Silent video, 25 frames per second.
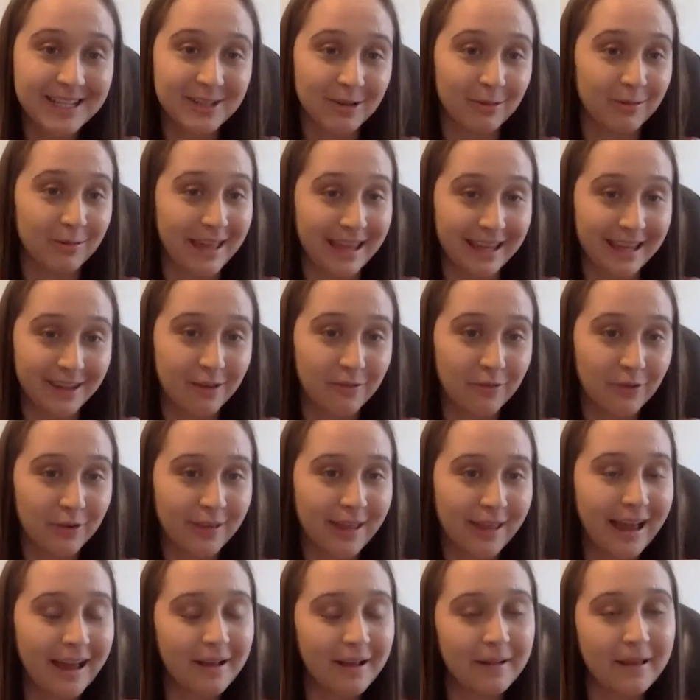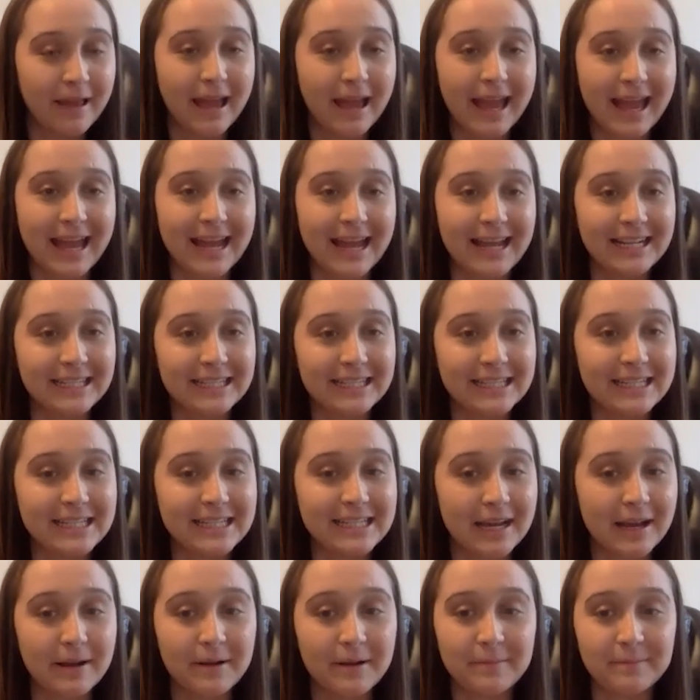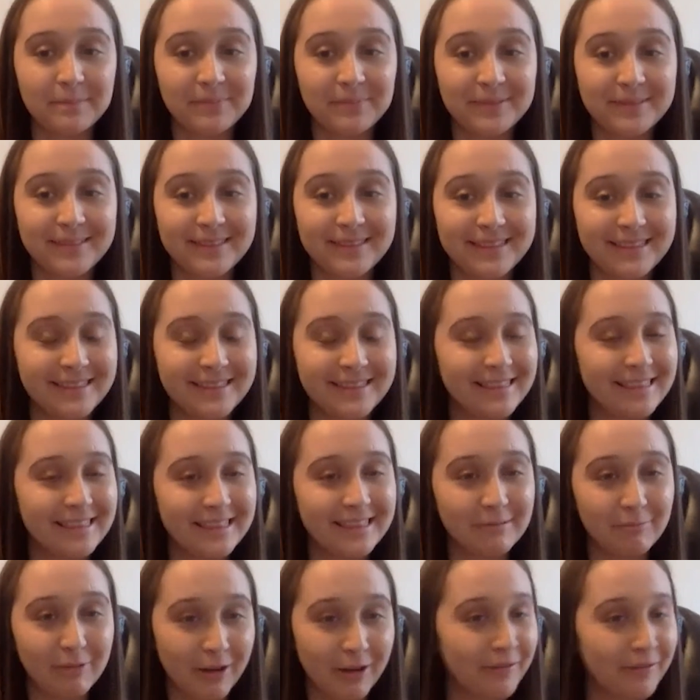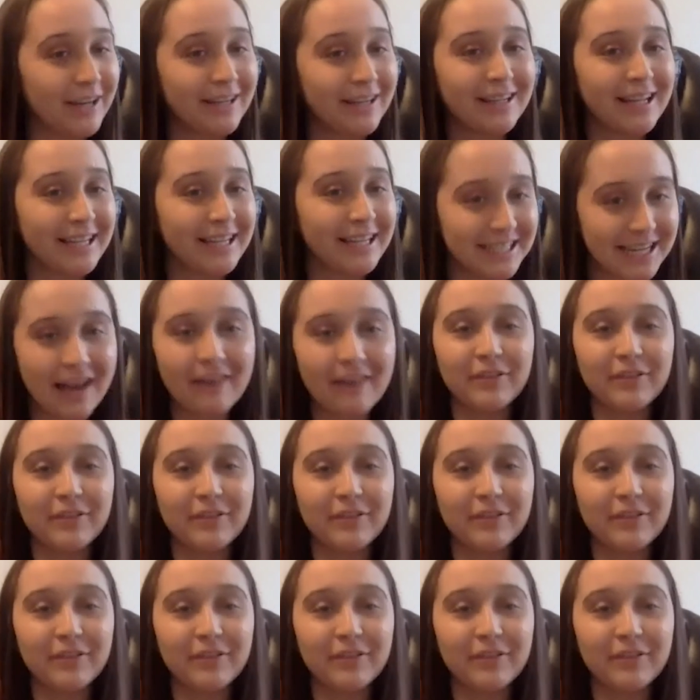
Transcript: So thank you for that, and we're very lucky to have